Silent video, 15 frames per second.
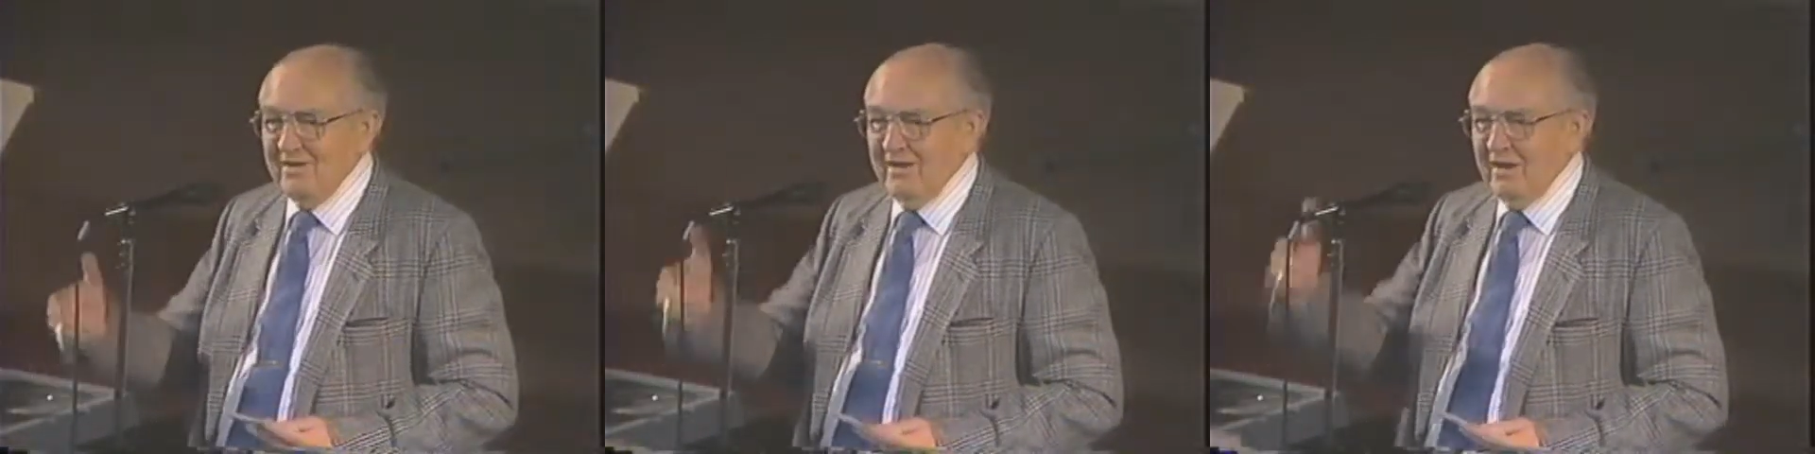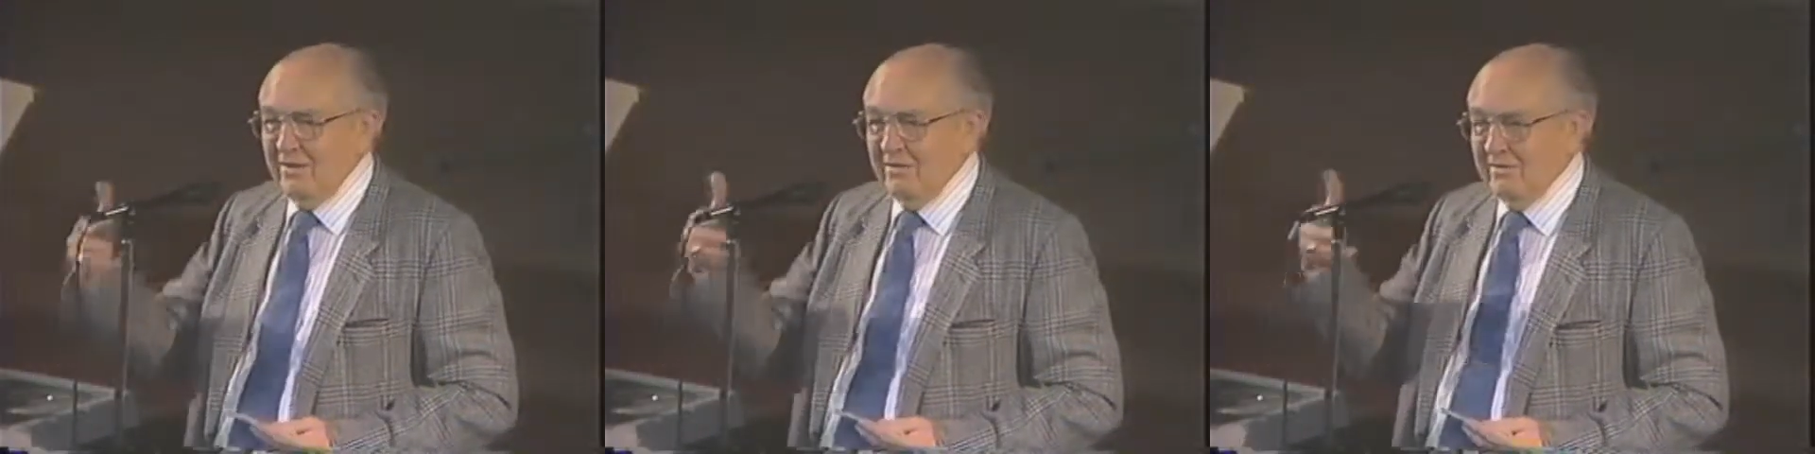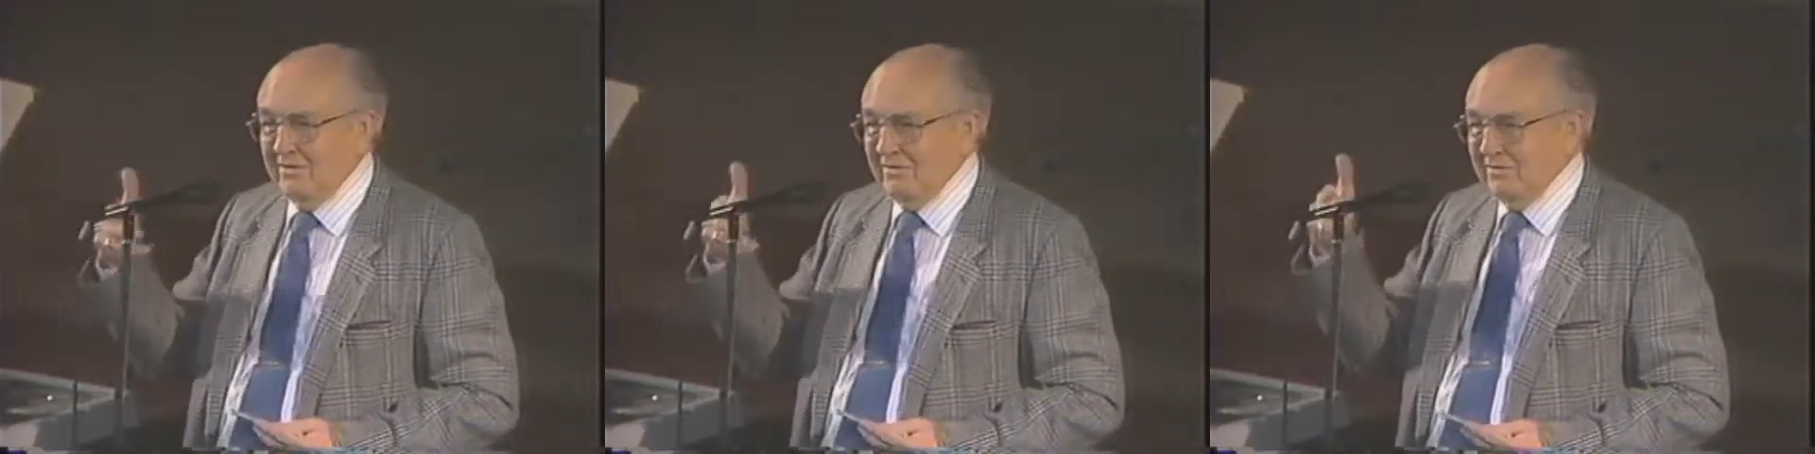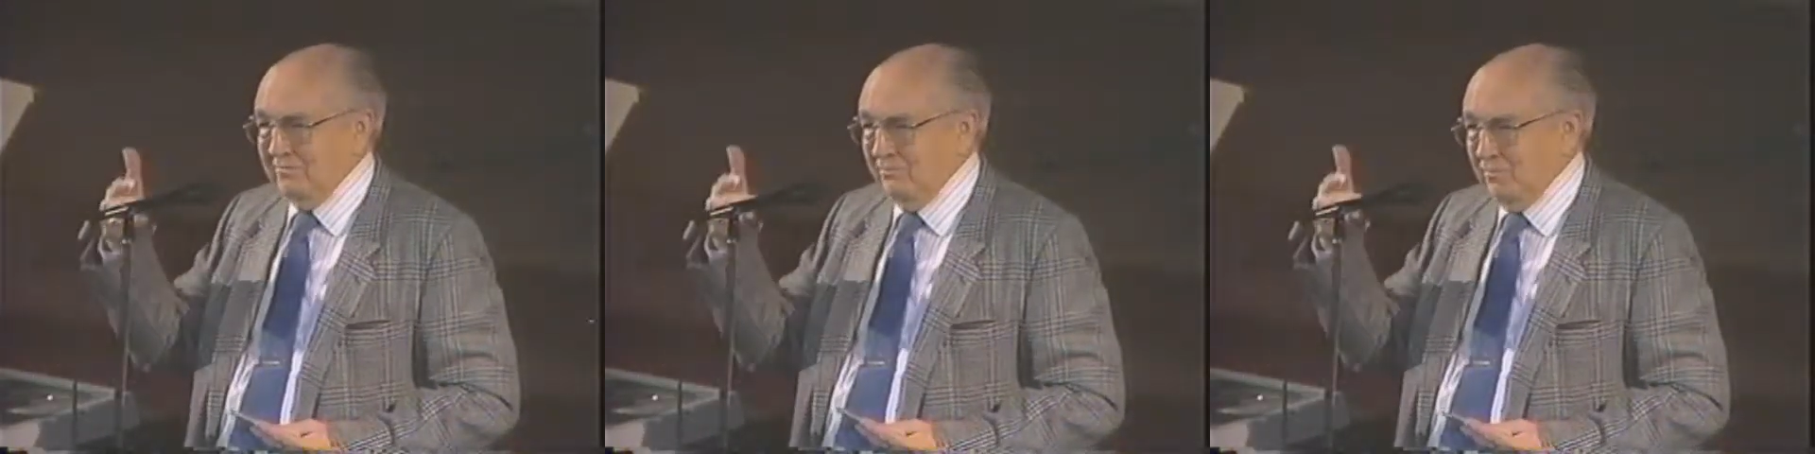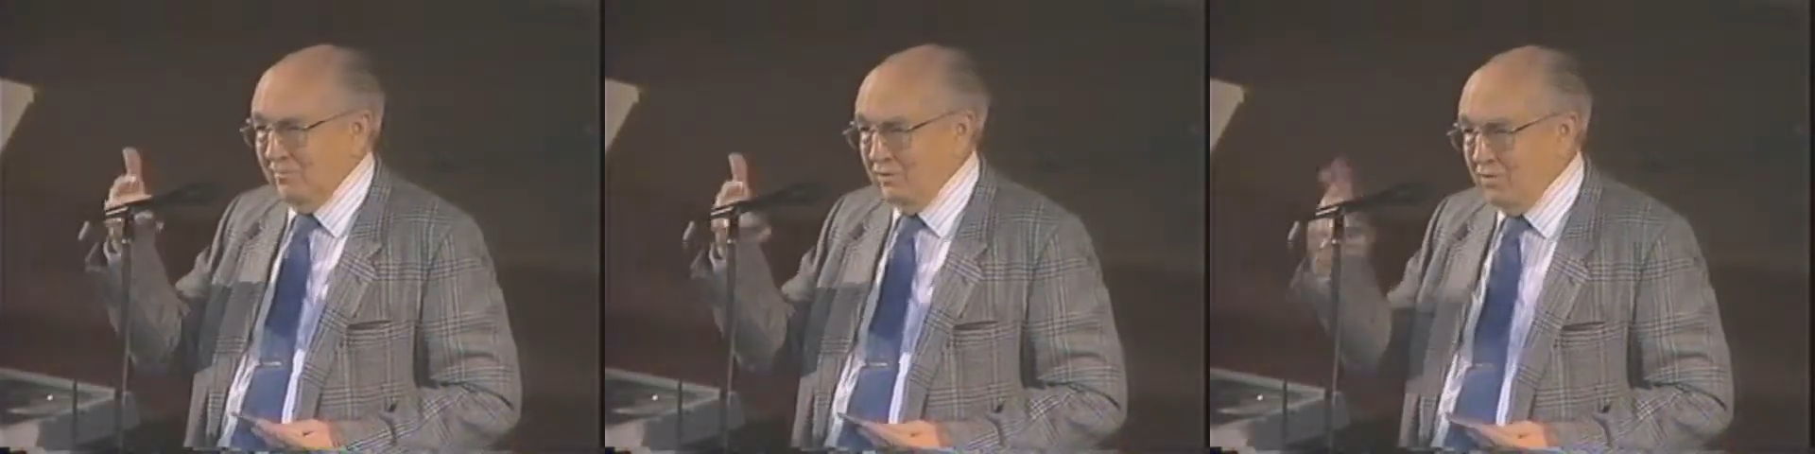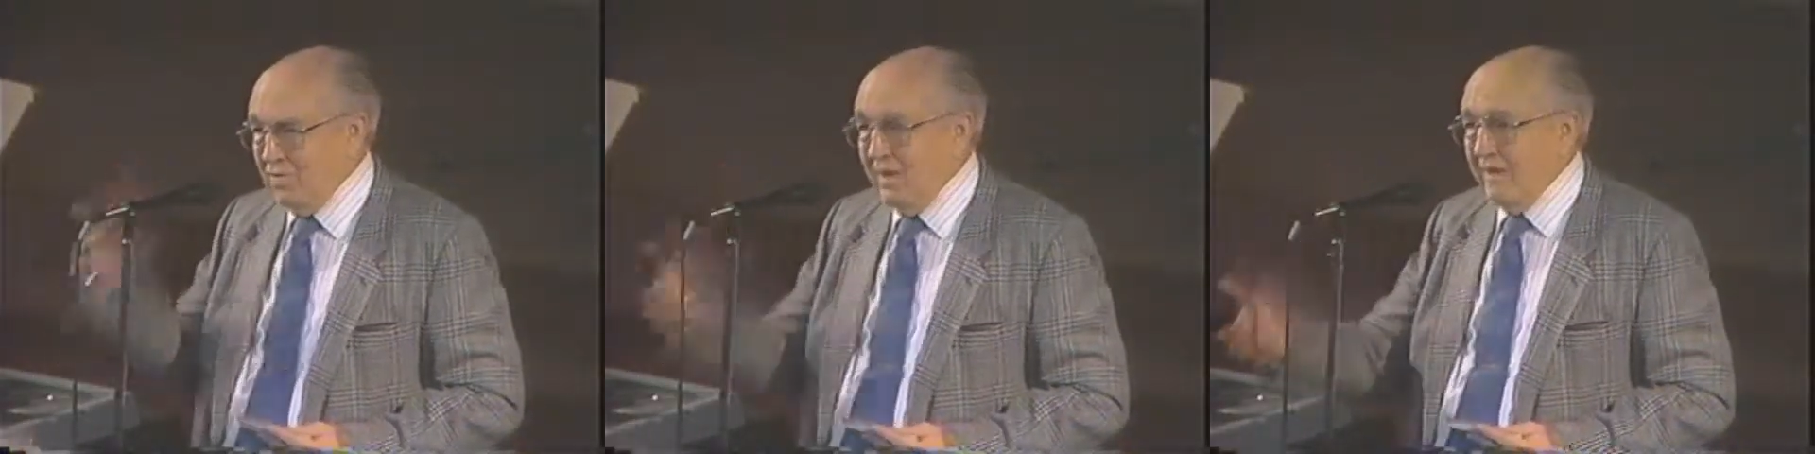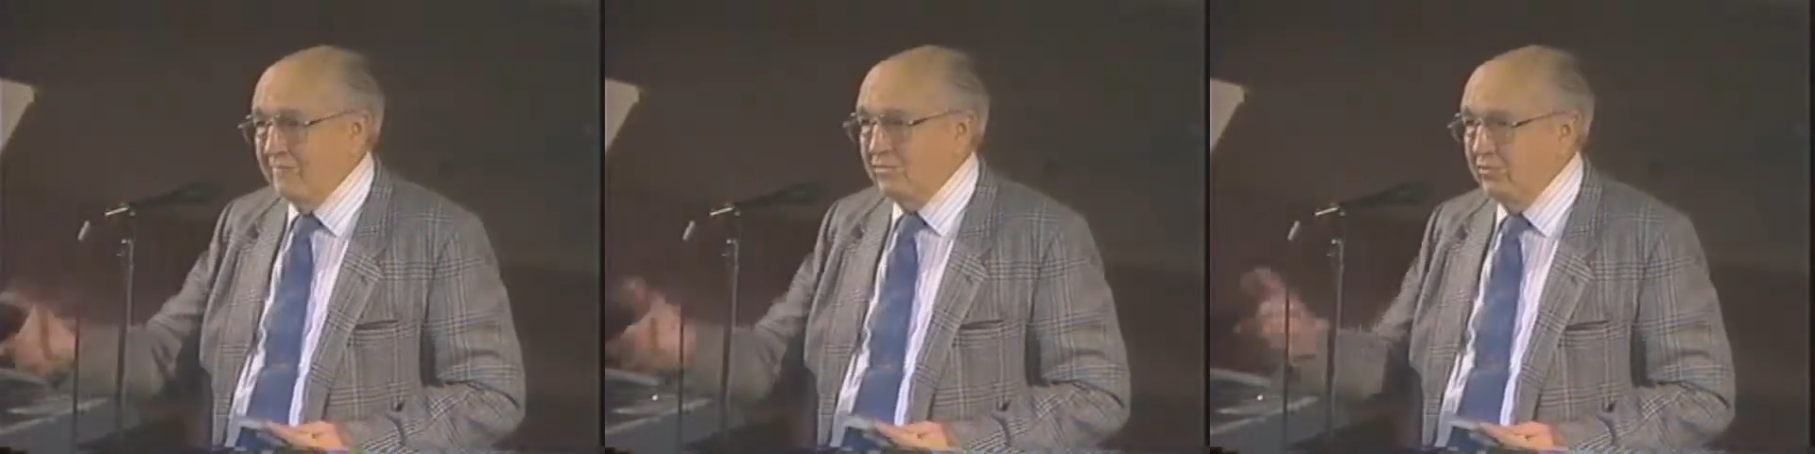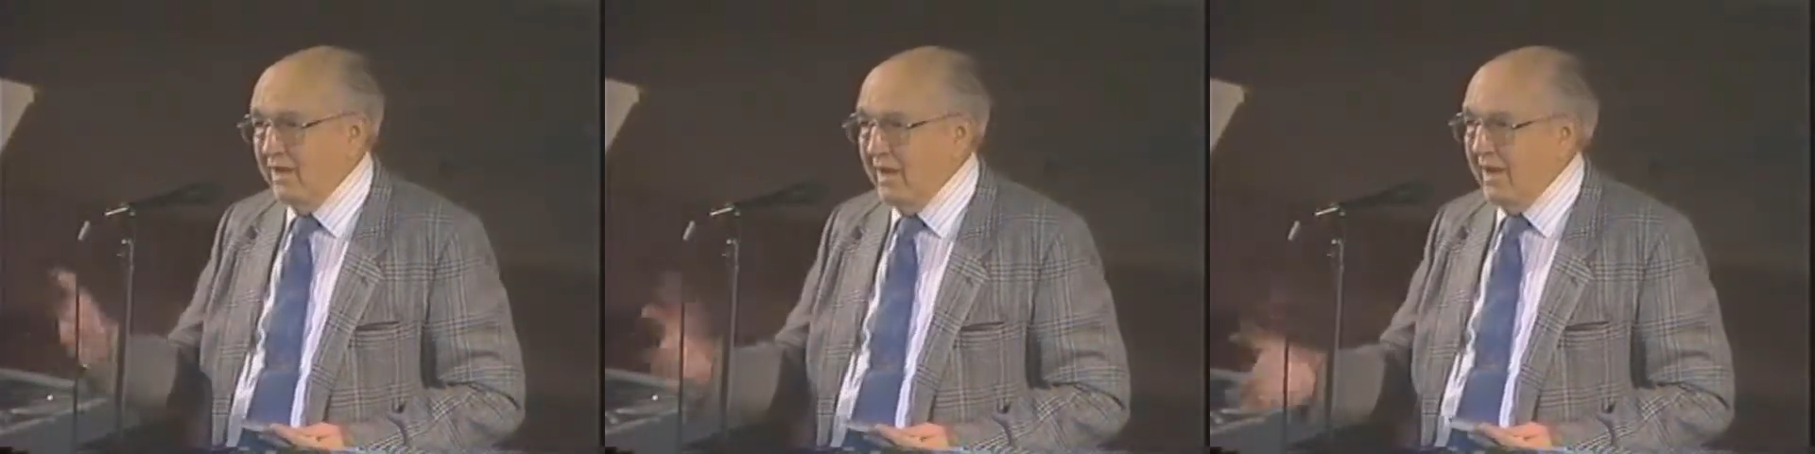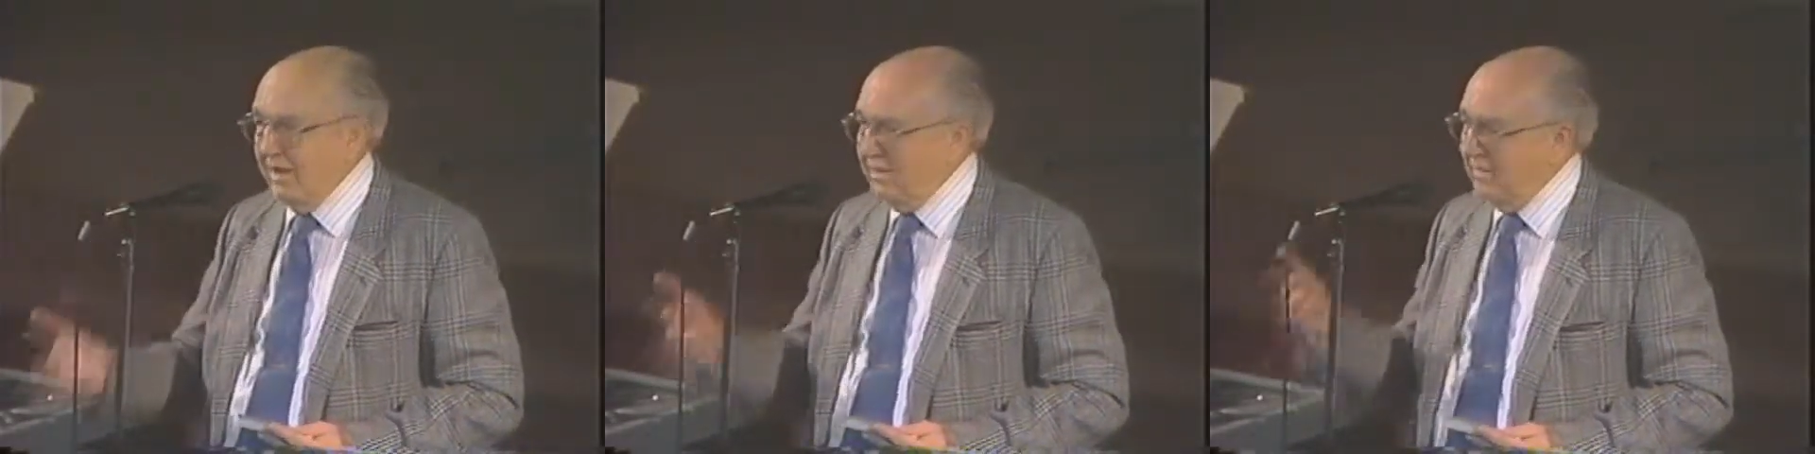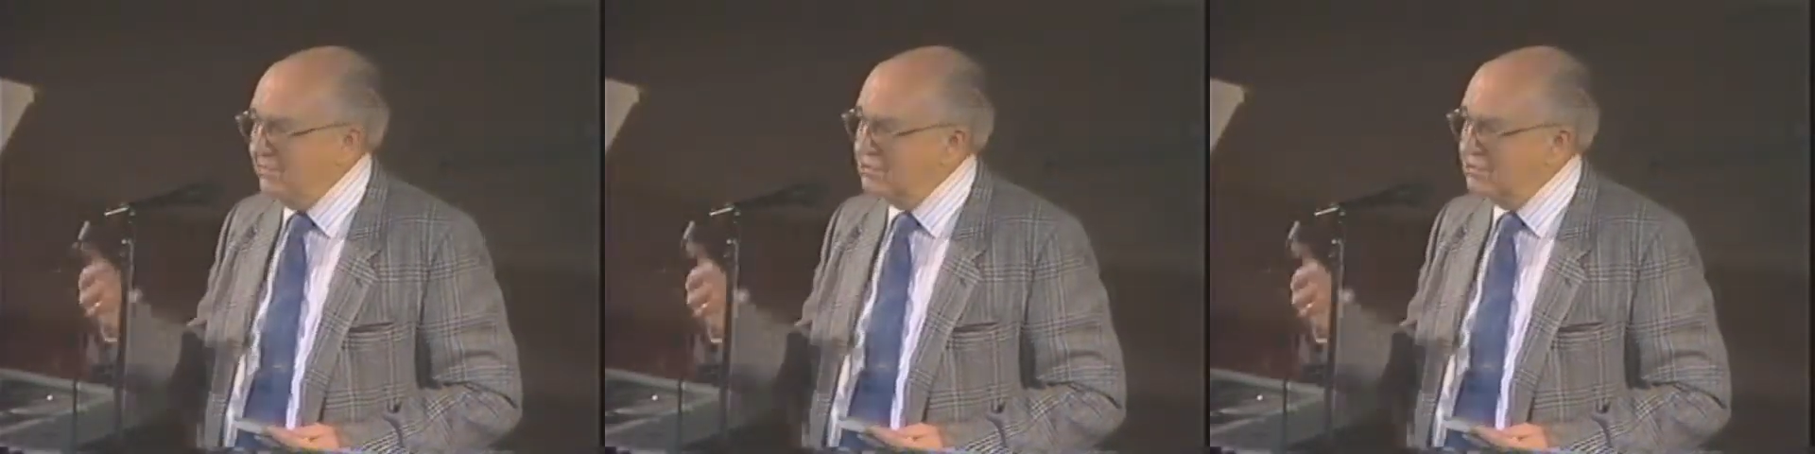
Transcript: And we do have the reality